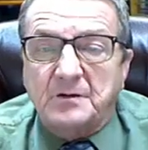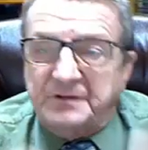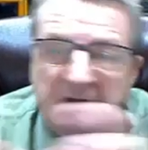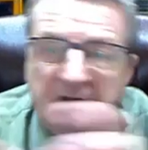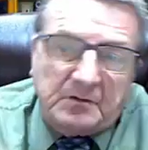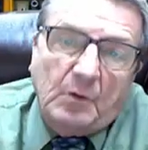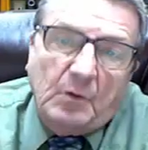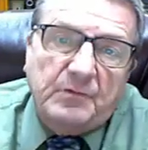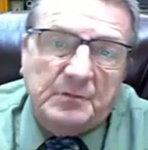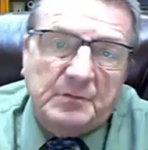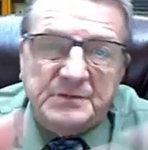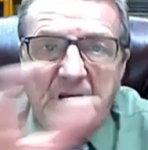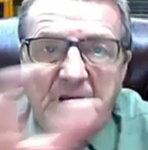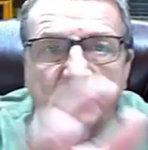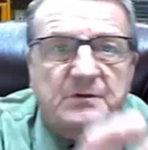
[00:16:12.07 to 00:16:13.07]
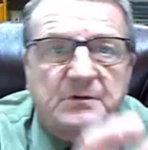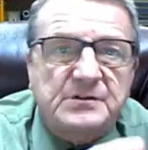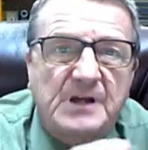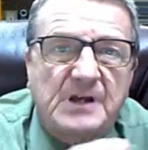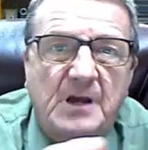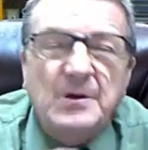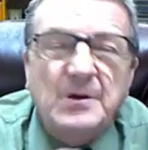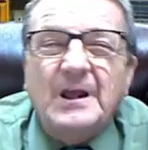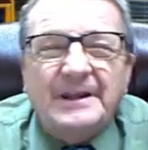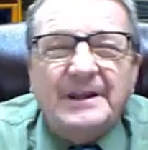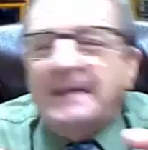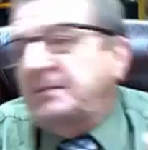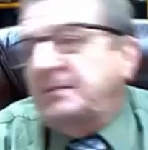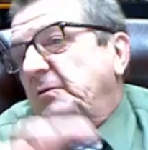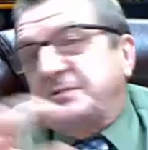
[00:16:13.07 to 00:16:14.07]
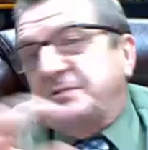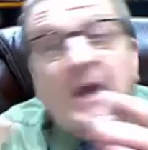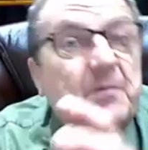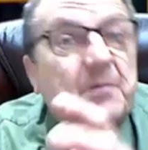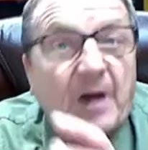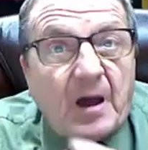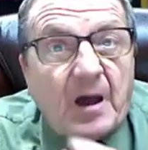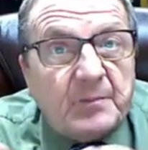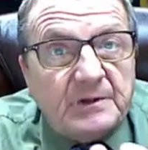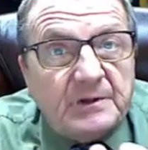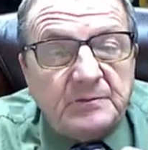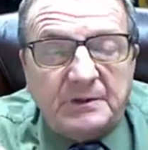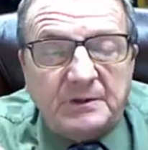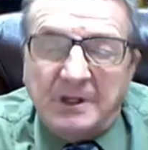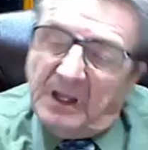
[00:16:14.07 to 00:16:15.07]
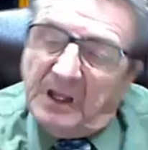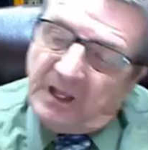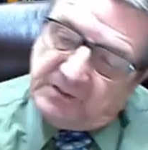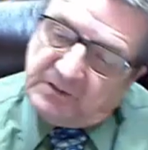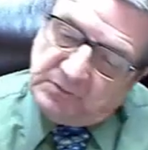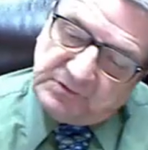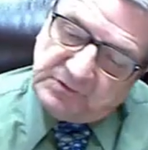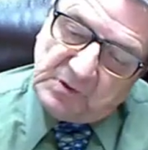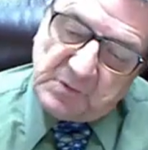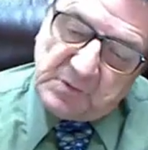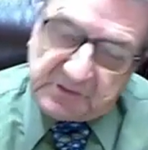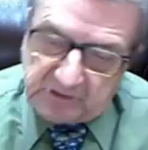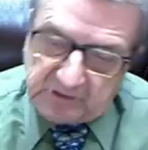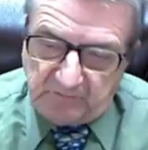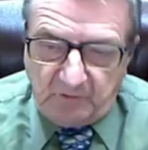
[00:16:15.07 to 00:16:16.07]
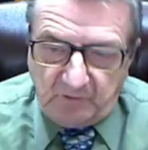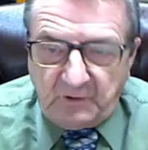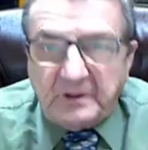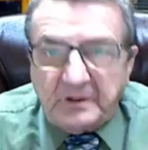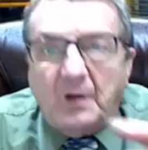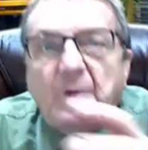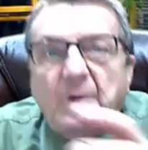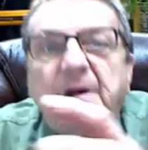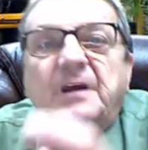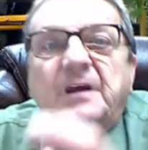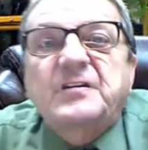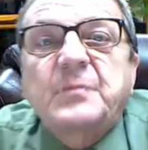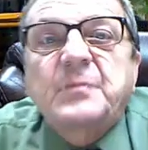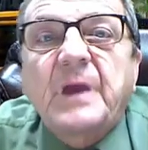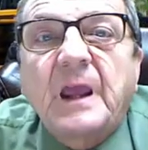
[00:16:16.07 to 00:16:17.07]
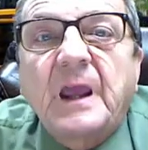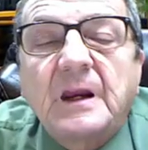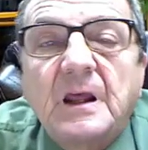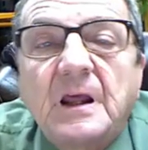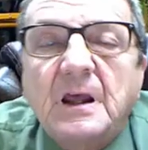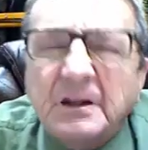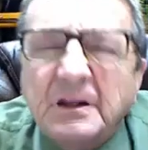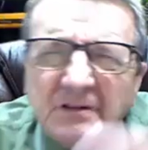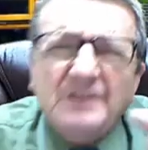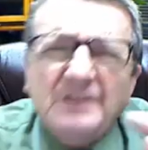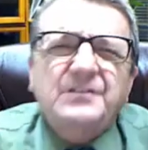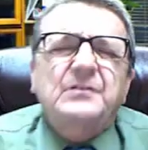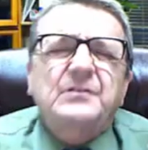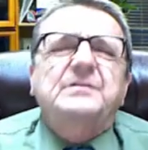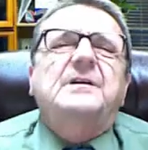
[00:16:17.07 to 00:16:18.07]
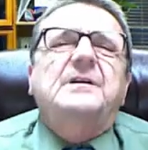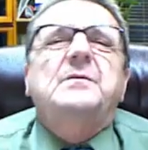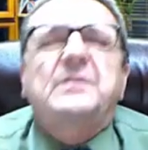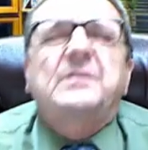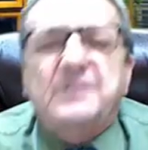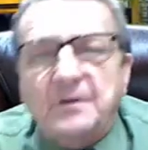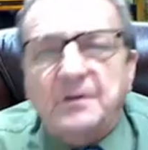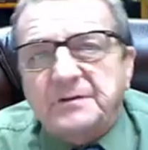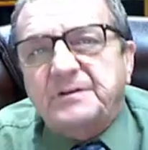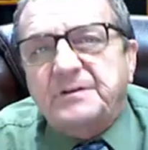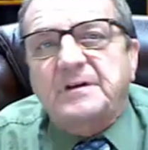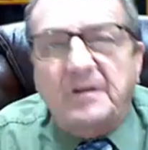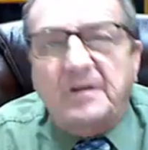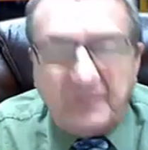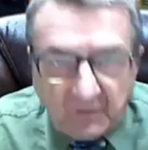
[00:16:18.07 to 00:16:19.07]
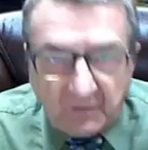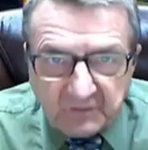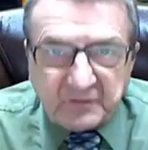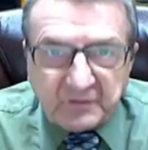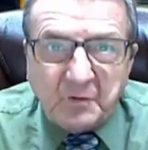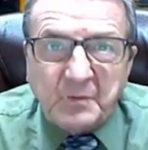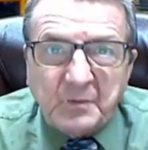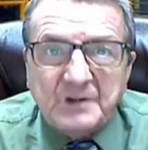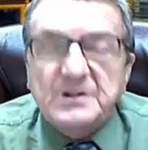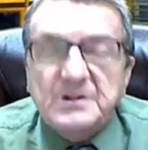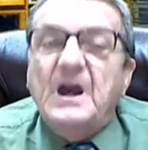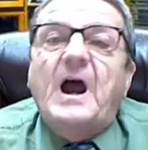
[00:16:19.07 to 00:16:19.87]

I'd go from job to job, not job hopping, but I do so much I've learned. I want to expand until a certain time you just go and say I've learned so much.